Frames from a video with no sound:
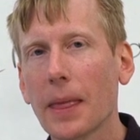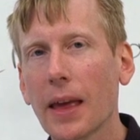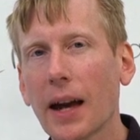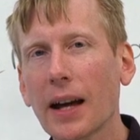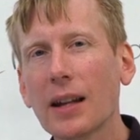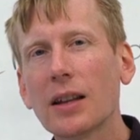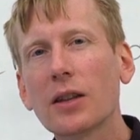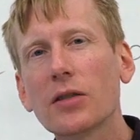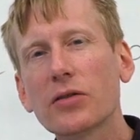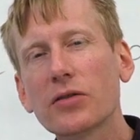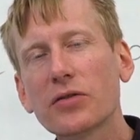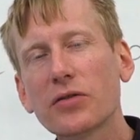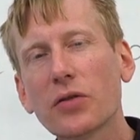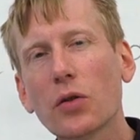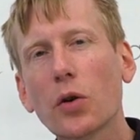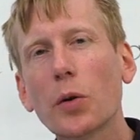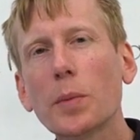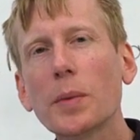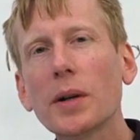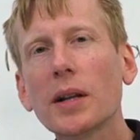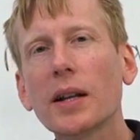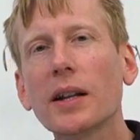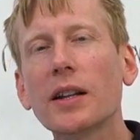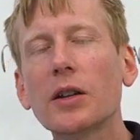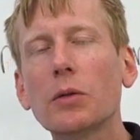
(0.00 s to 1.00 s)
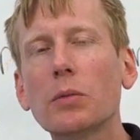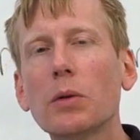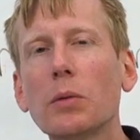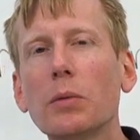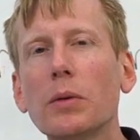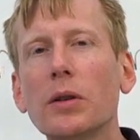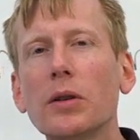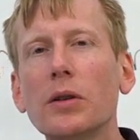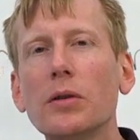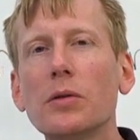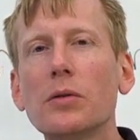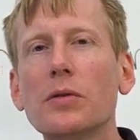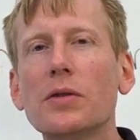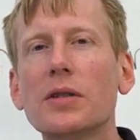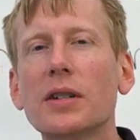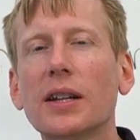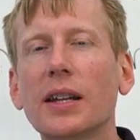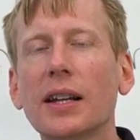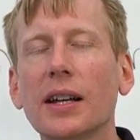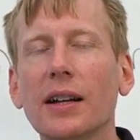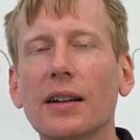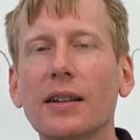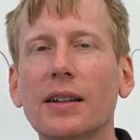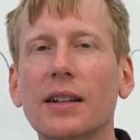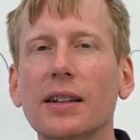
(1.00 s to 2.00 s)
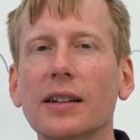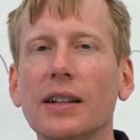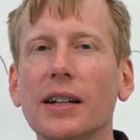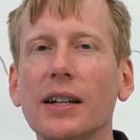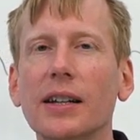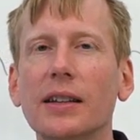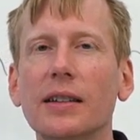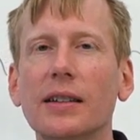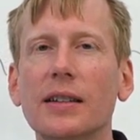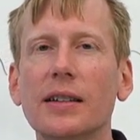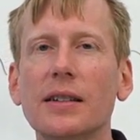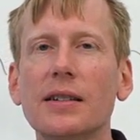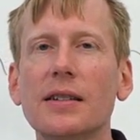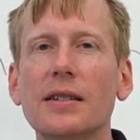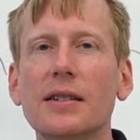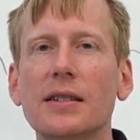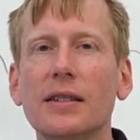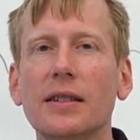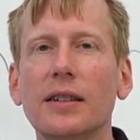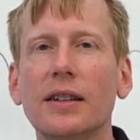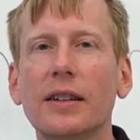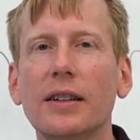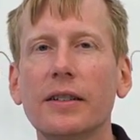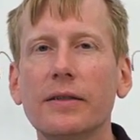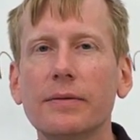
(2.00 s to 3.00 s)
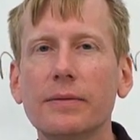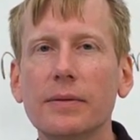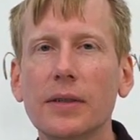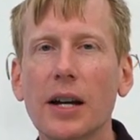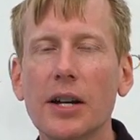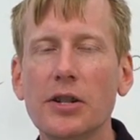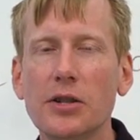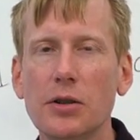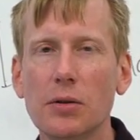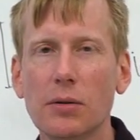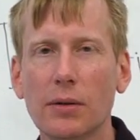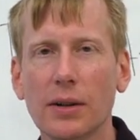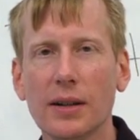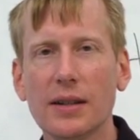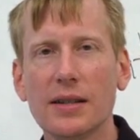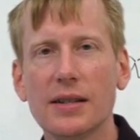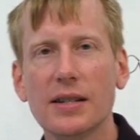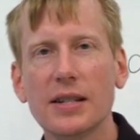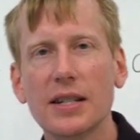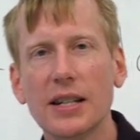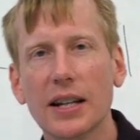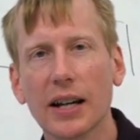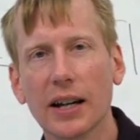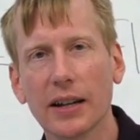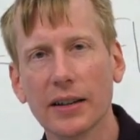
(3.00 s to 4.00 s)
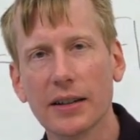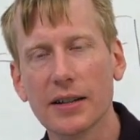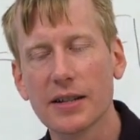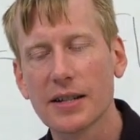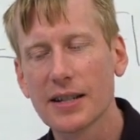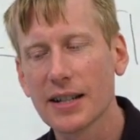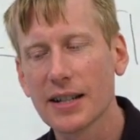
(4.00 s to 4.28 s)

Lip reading: And the formula that we would use to calculate this, as you can see on the